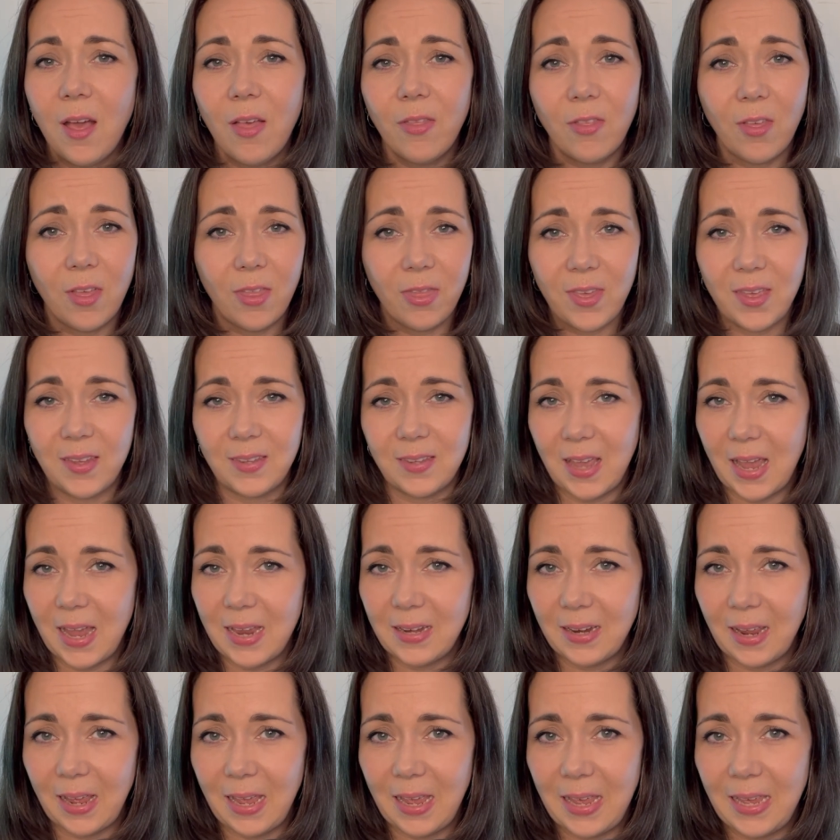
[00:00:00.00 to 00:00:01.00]
that this
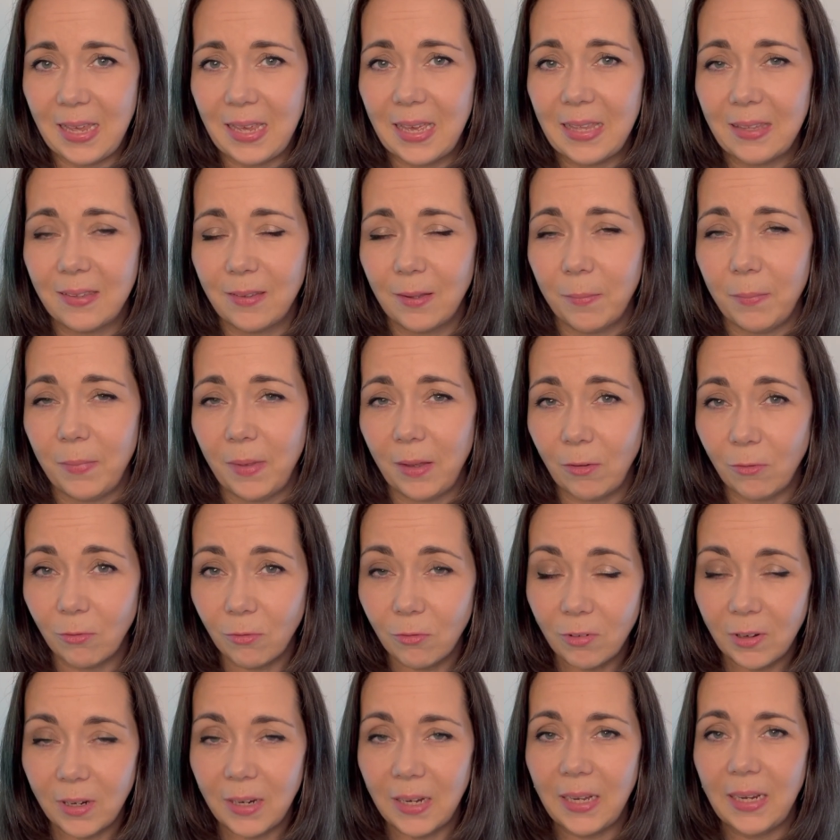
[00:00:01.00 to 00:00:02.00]
headache is something
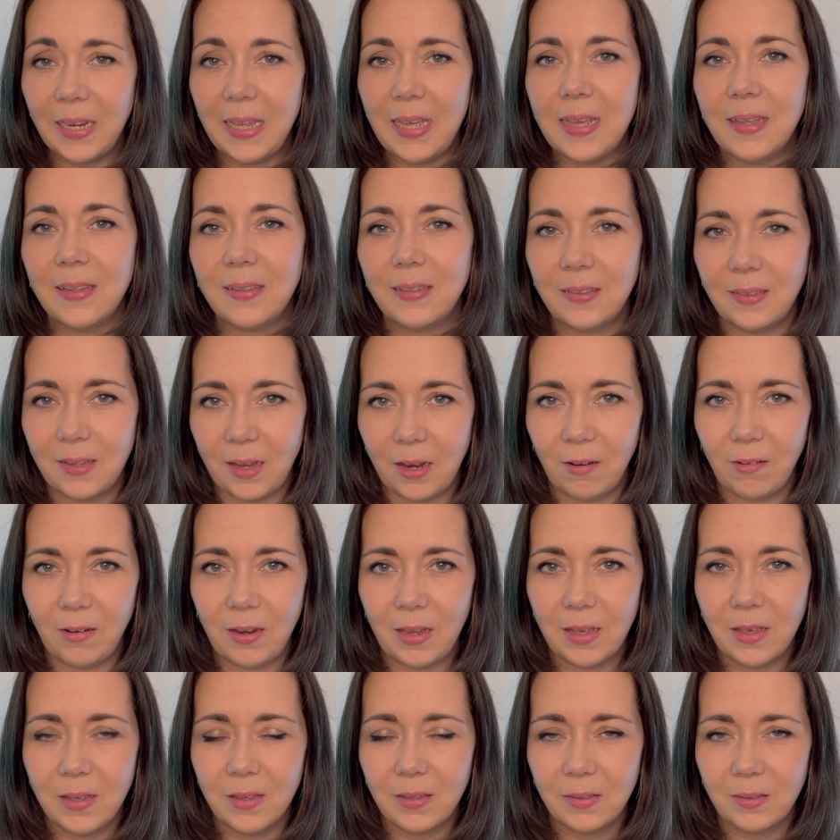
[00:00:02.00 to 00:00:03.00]
really
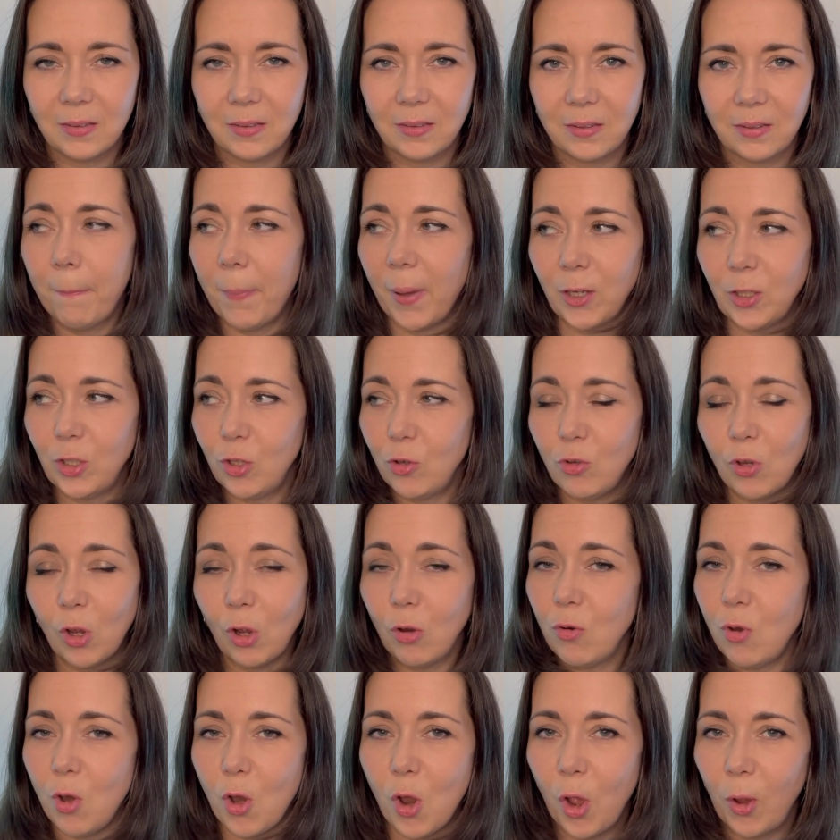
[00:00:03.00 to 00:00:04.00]
serious, but you
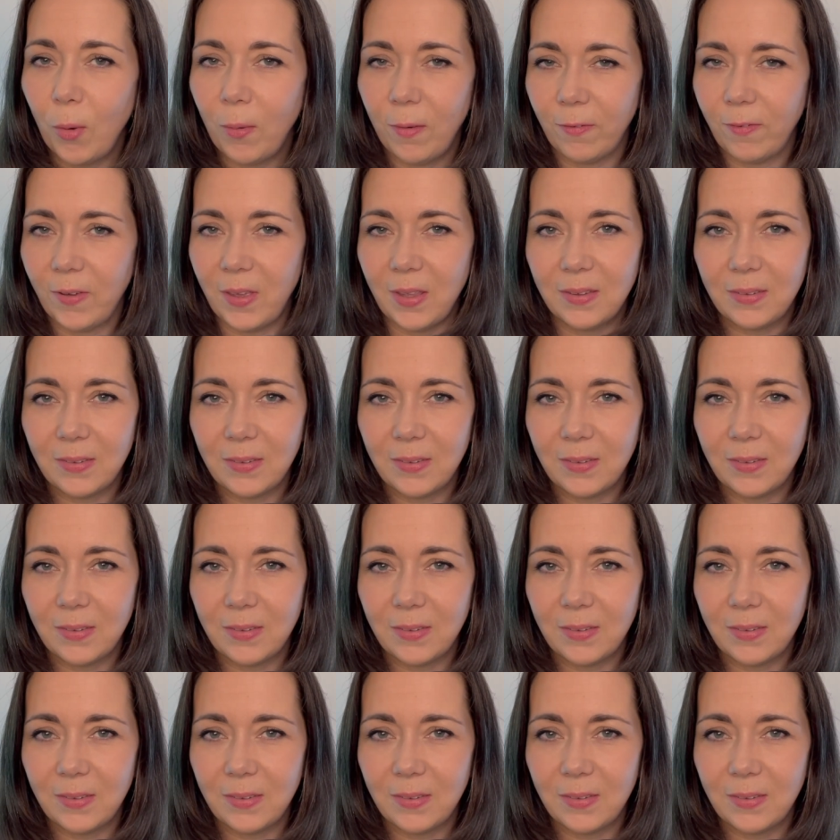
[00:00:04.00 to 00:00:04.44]
don't know if it's